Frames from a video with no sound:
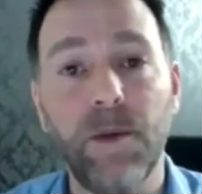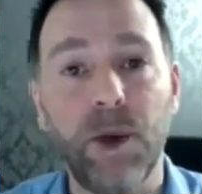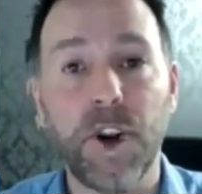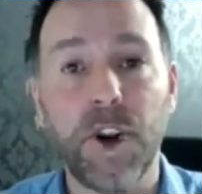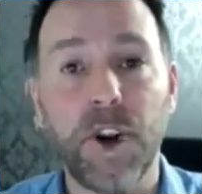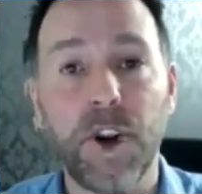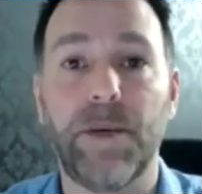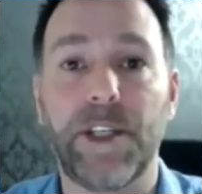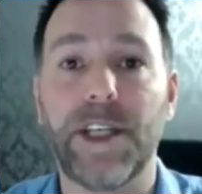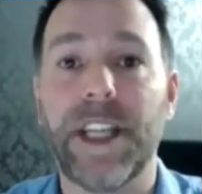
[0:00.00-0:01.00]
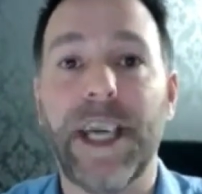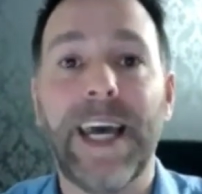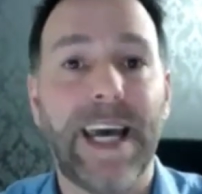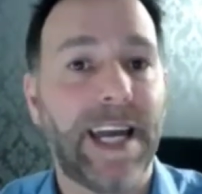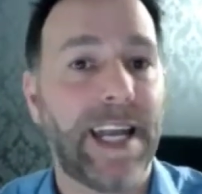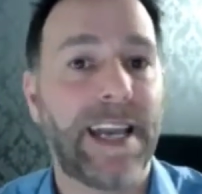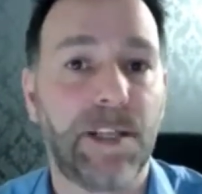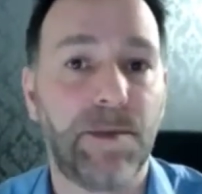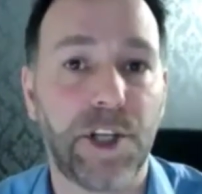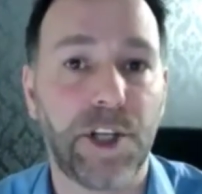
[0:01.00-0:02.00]
put them to images and
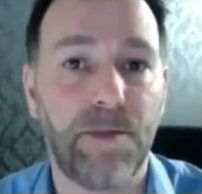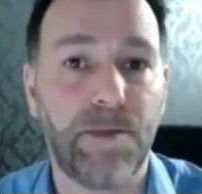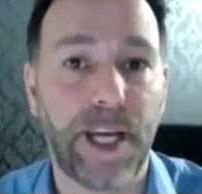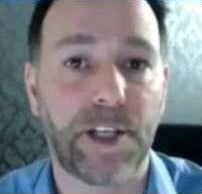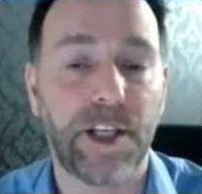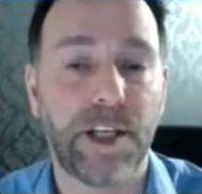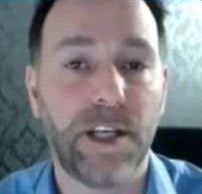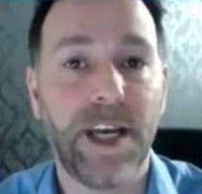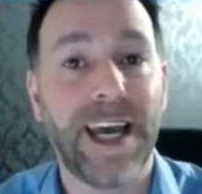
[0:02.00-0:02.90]
add them to your page.